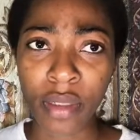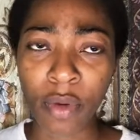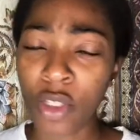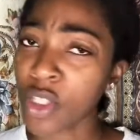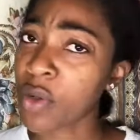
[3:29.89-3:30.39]

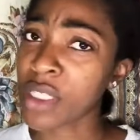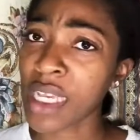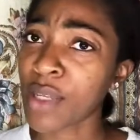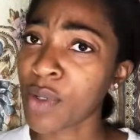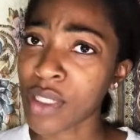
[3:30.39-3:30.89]
was
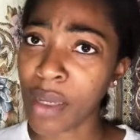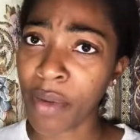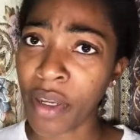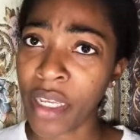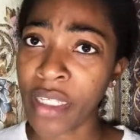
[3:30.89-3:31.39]
like, it wasn't
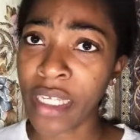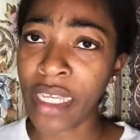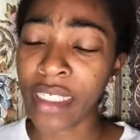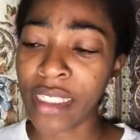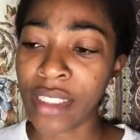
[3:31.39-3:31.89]
about
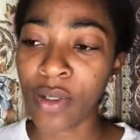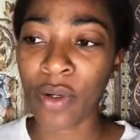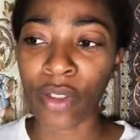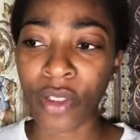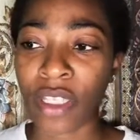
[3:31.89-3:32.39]
Nengi
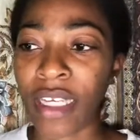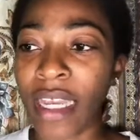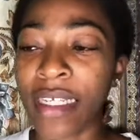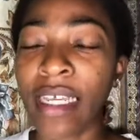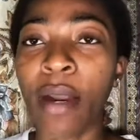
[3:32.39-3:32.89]
or nothing
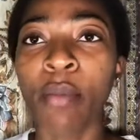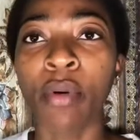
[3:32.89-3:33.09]
like that,